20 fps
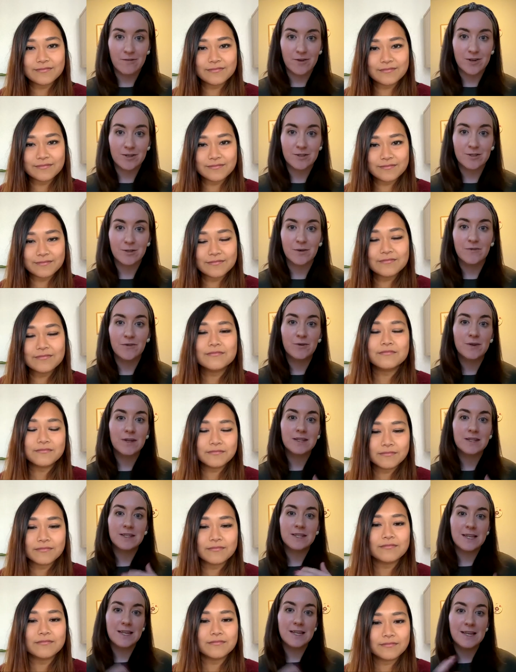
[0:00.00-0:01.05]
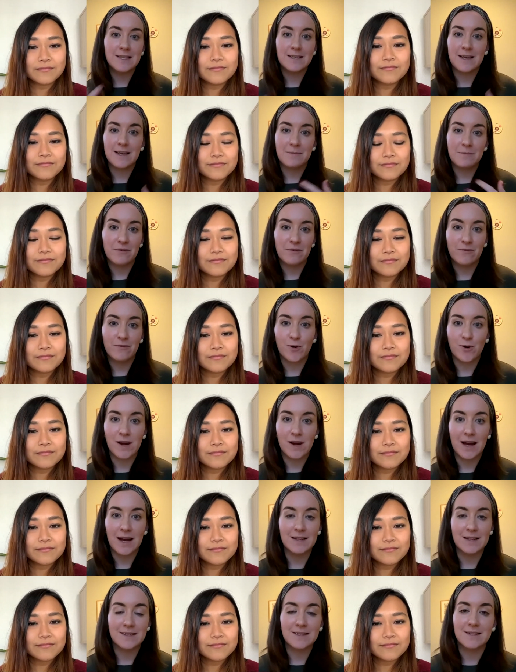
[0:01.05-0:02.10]
Speaker 1: So if you can tease it
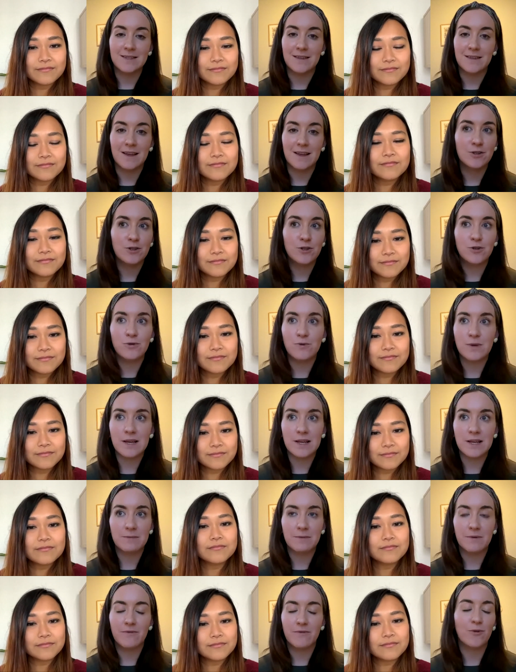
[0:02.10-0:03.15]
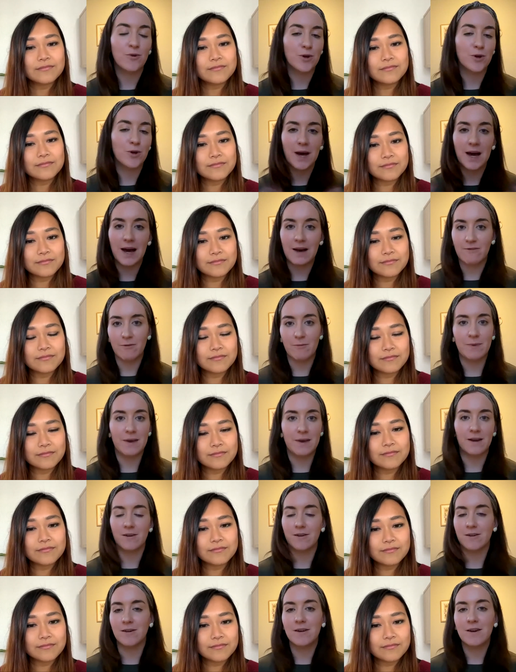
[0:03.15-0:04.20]
beforehand in like two weeks before you have a
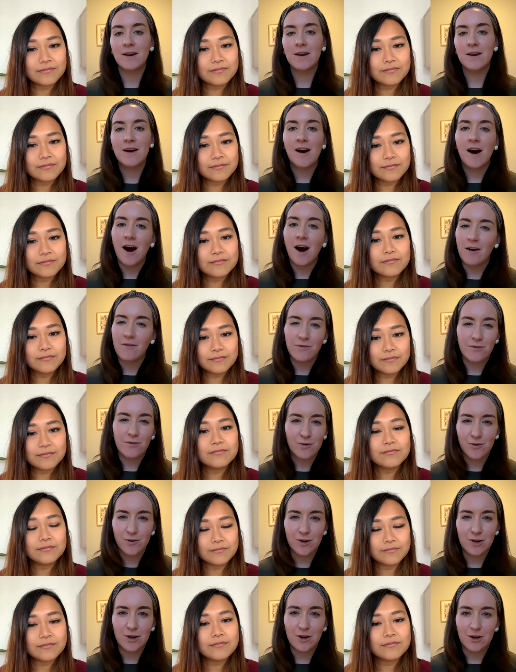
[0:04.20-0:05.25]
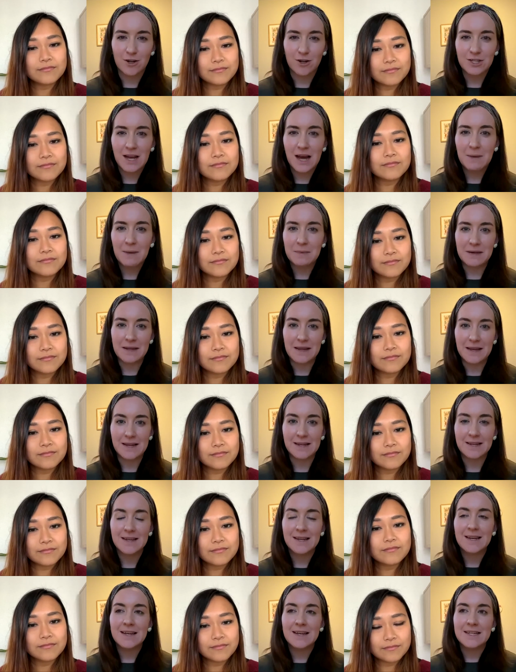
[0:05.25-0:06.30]
bigger offer or a launch happening,
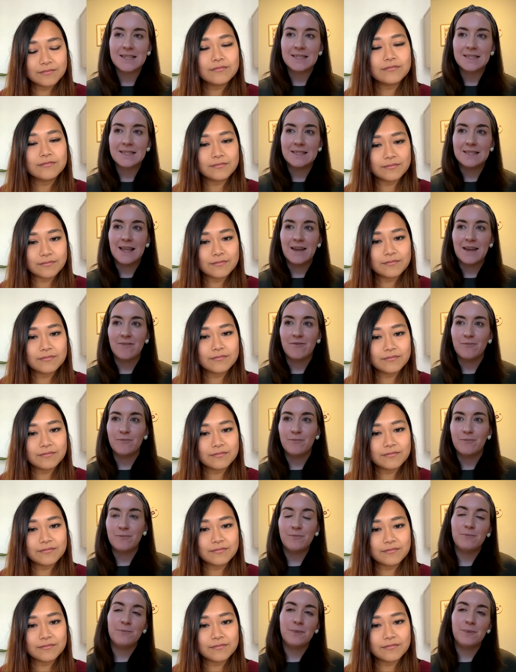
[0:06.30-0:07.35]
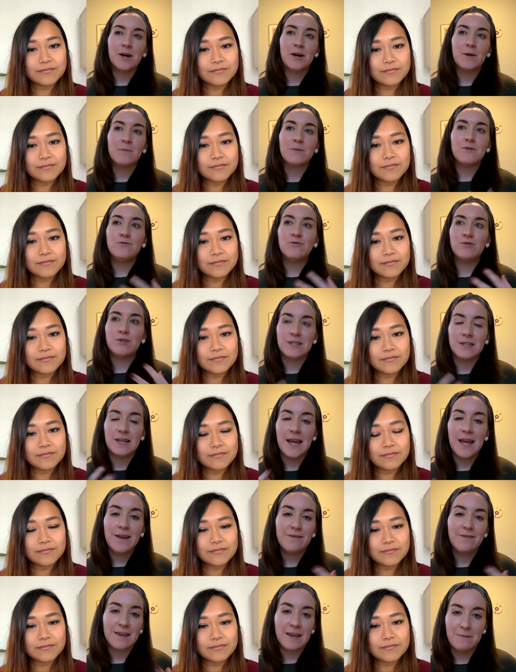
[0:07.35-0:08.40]
they've become used to
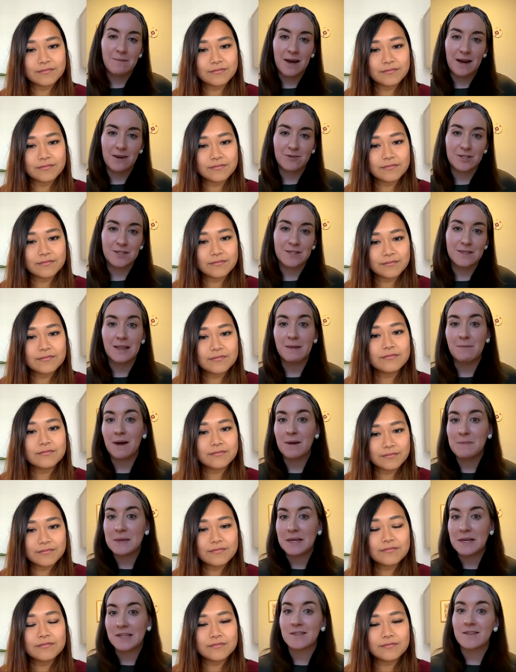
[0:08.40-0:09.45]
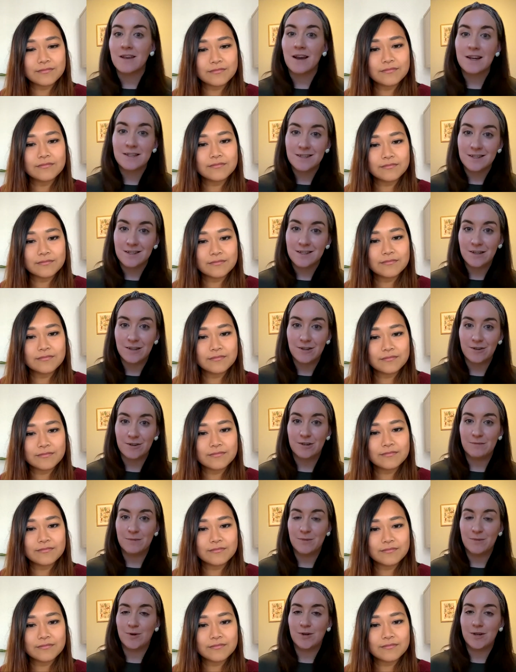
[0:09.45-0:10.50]
hearing about it and they might be excited to learn
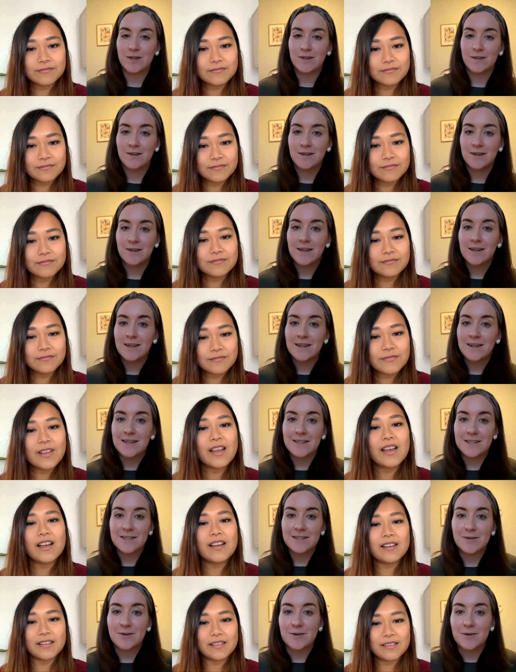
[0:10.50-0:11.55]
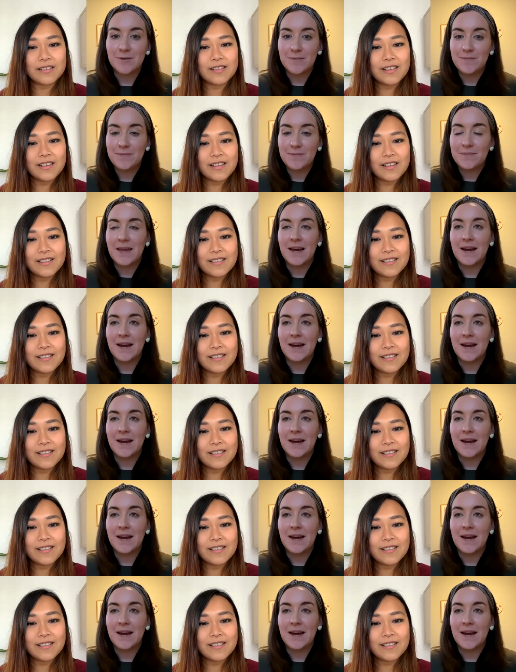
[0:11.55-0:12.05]
more. Yeah. So yeah,